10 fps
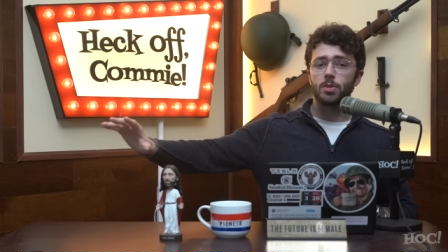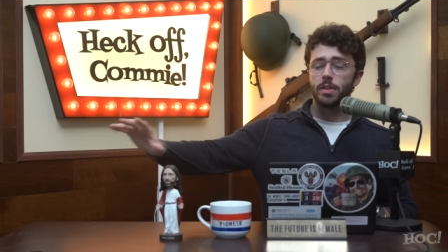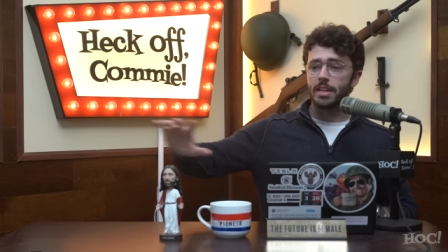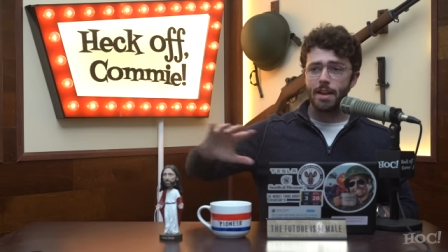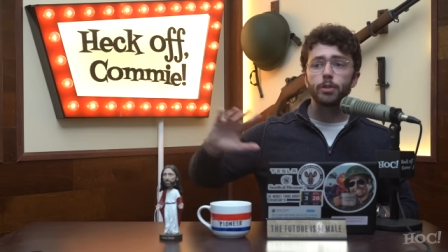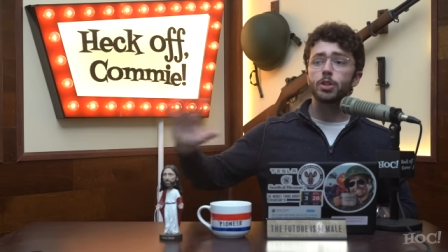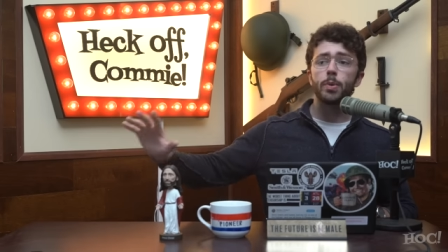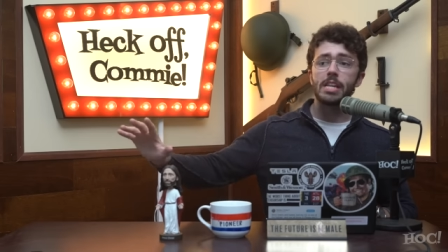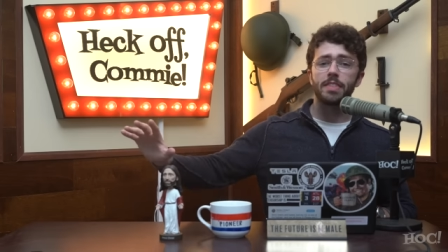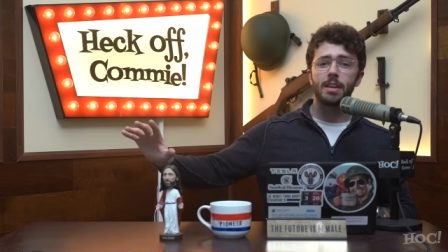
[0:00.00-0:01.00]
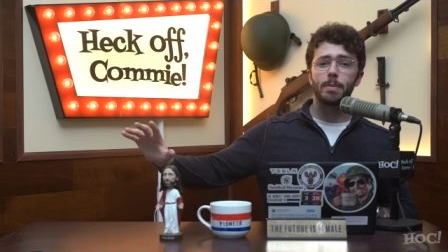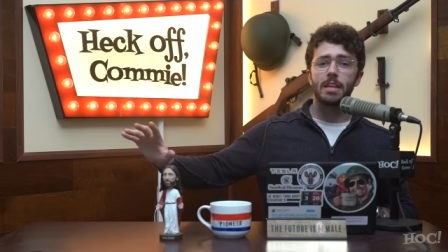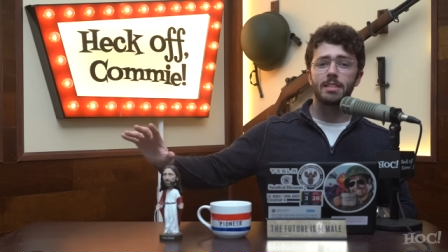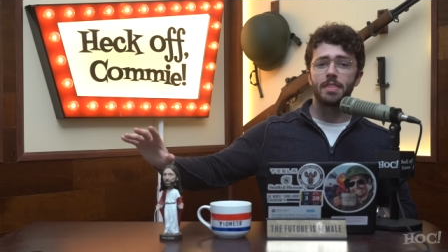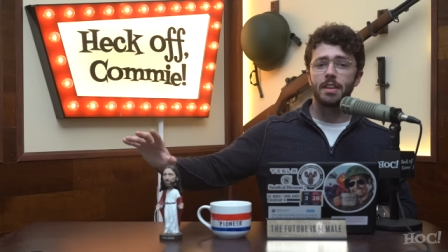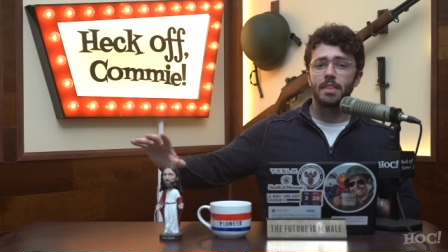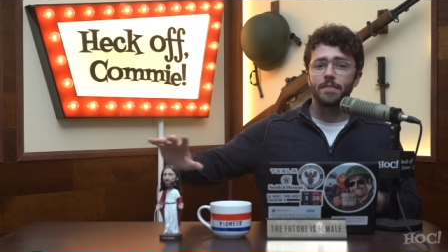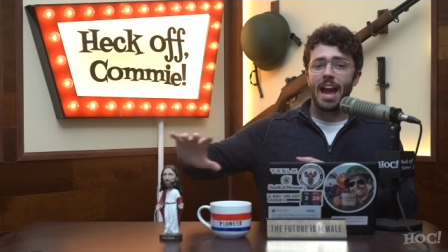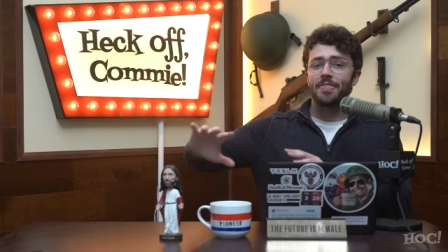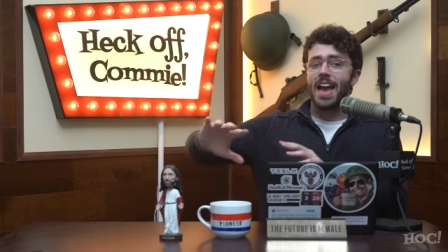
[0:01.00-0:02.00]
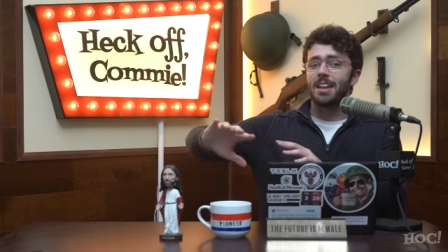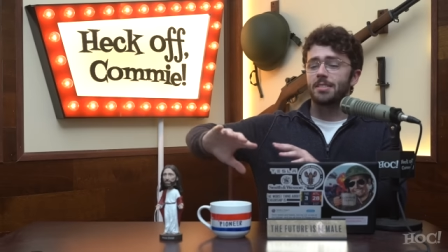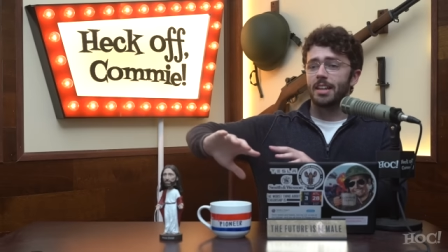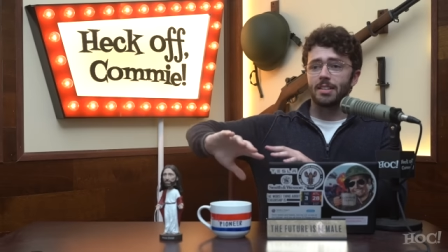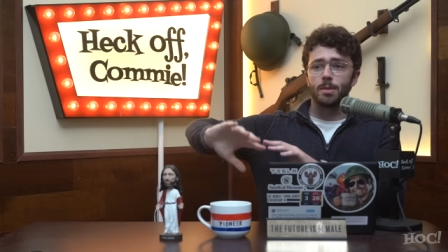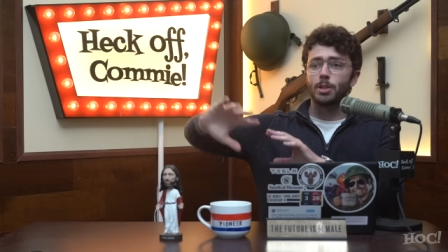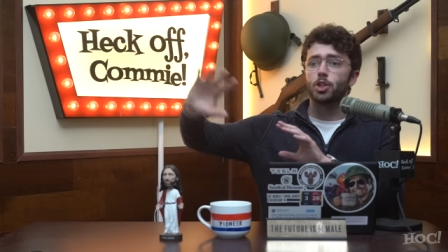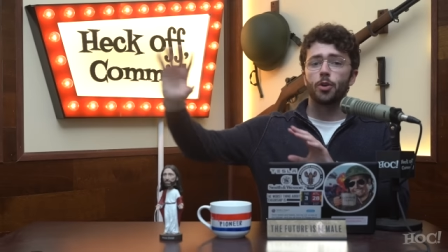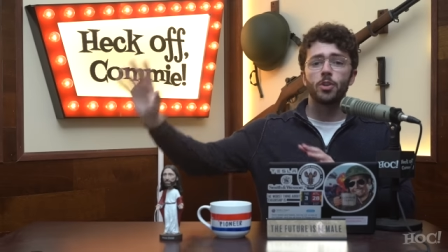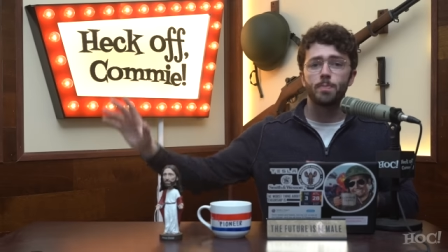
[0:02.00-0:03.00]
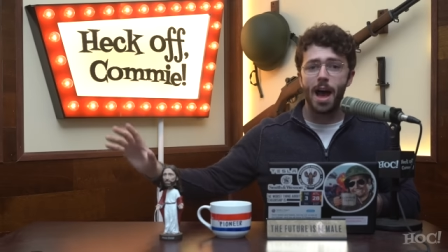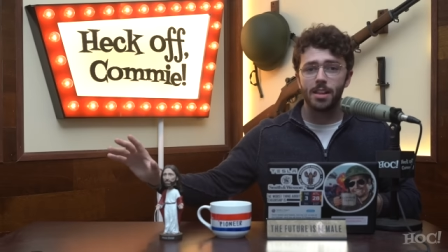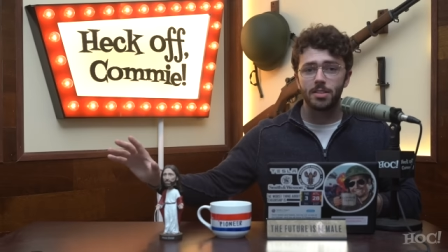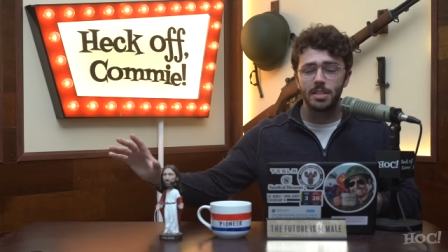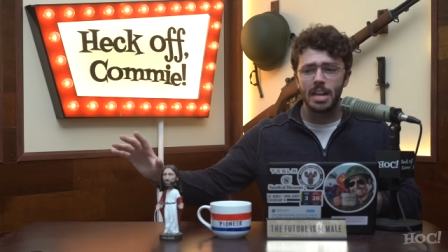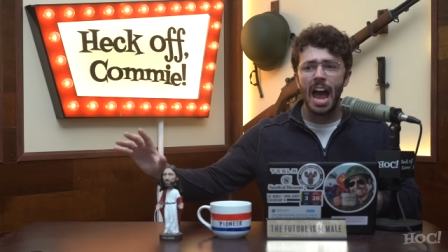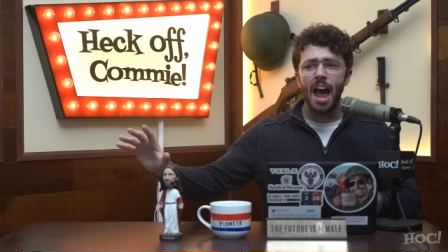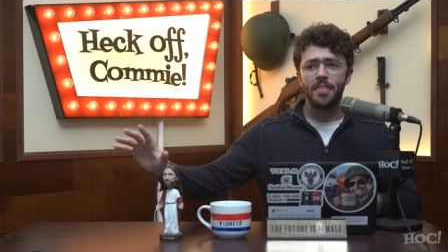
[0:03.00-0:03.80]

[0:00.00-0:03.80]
so they never do anything because they think they've got that as like some insurance policy